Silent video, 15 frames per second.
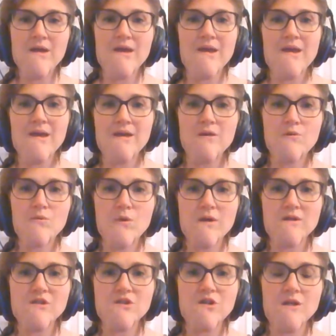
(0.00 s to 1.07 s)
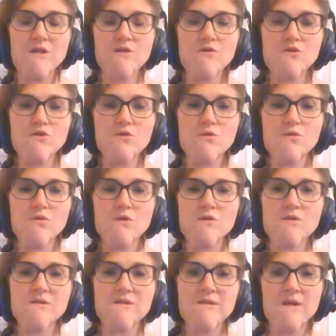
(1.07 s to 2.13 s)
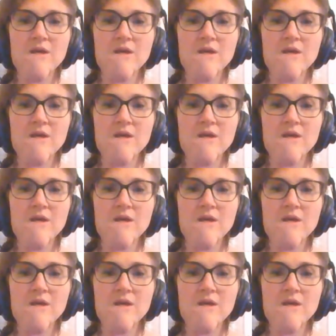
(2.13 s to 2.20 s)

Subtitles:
And you want to check your shoulders,